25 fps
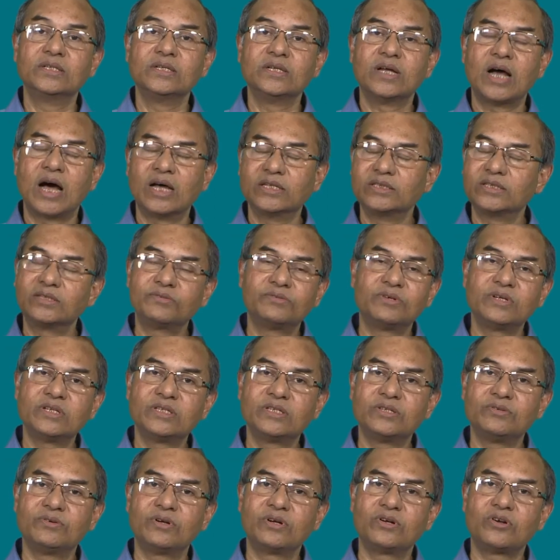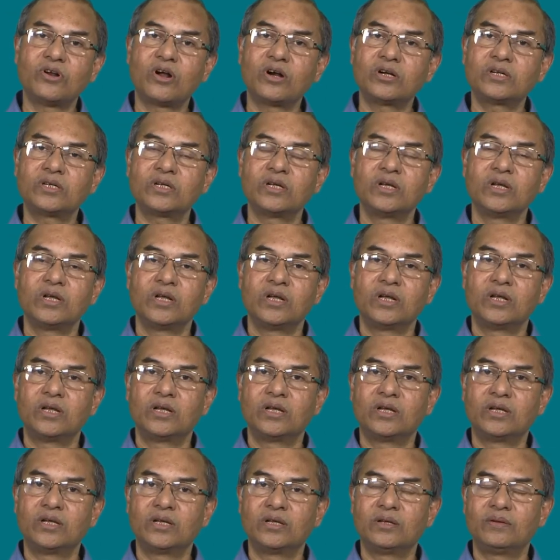Otherwise, you are not
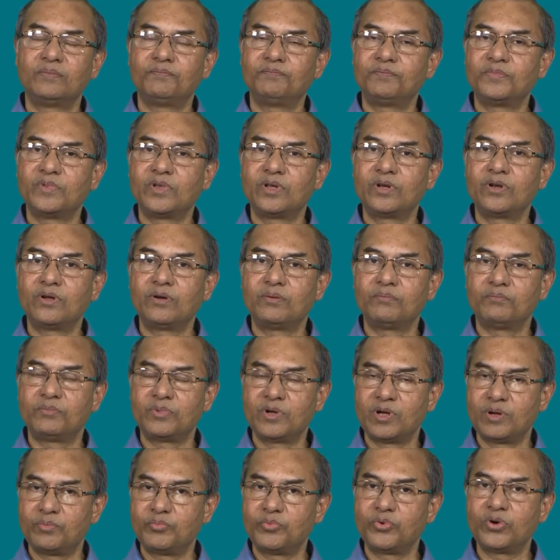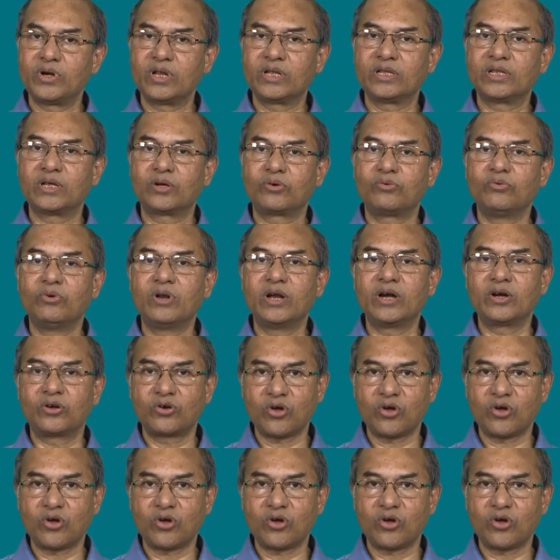uh, you know uh, putting the coolant